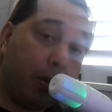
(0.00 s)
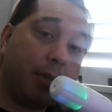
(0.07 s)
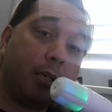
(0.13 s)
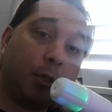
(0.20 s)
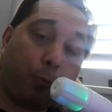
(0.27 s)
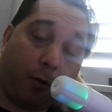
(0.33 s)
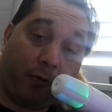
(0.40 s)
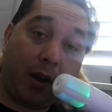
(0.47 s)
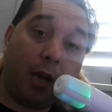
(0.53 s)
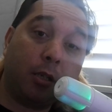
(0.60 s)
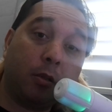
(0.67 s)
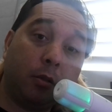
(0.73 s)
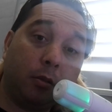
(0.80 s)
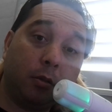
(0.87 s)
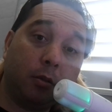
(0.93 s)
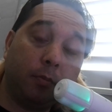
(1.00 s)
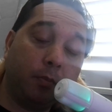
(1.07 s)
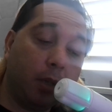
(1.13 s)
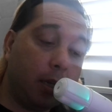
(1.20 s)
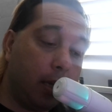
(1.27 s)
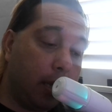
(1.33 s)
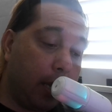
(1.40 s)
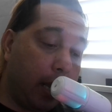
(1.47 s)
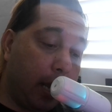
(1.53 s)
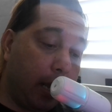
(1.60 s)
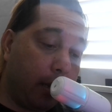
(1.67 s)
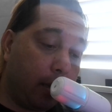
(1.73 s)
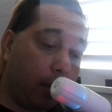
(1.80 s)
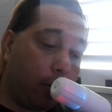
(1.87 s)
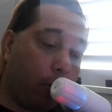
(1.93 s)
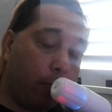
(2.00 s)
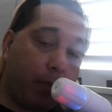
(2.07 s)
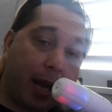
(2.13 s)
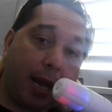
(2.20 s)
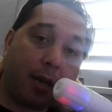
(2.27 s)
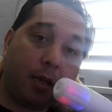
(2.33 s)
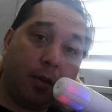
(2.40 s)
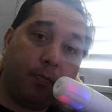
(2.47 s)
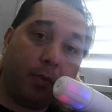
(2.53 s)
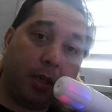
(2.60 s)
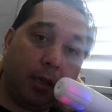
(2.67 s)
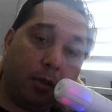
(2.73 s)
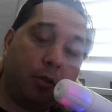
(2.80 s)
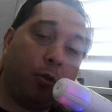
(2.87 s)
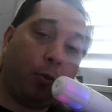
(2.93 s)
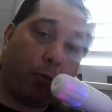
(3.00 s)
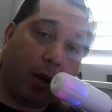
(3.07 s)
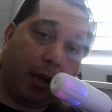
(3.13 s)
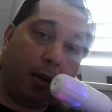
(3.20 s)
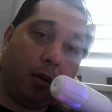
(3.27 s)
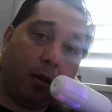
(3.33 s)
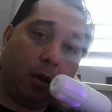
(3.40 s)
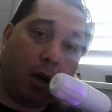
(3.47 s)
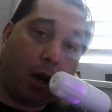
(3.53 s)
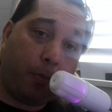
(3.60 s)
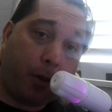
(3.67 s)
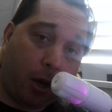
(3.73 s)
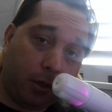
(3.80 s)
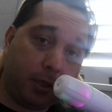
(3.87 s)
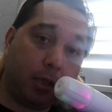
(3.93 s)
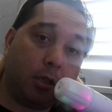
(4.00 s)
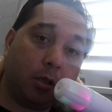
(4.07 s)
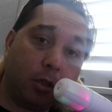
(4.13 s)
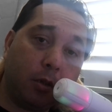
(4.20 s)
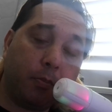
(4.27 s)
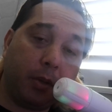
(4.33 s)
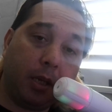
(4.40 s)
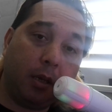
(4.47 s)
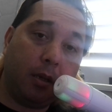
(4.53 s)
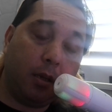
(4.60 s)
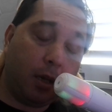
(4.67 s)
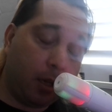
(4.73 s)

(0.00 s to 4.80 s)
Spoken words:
business professionals and go back into the way a politician should be.